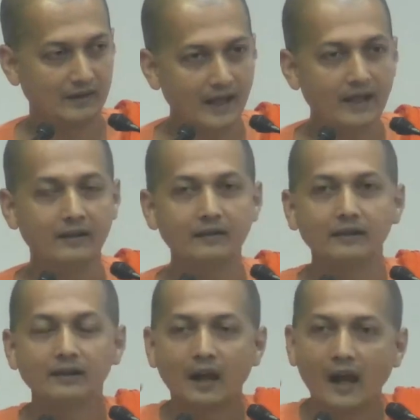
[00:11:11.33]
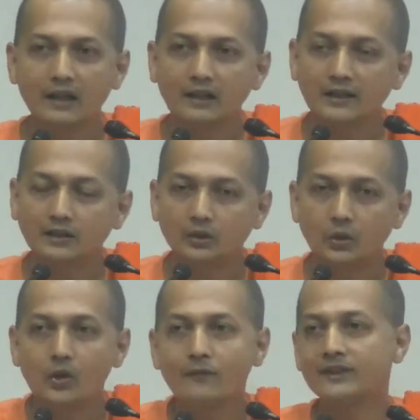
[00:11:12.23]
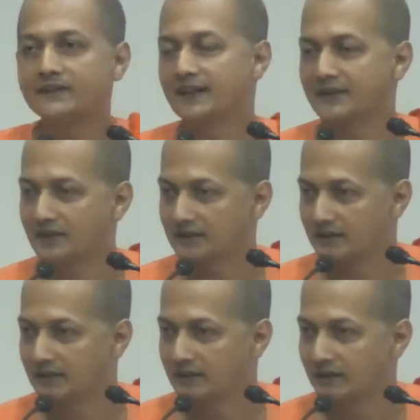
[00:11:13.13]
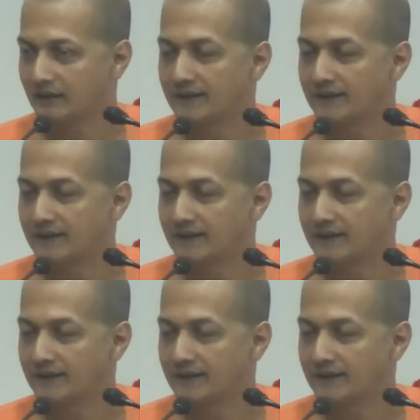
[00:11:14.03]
and I let go of this external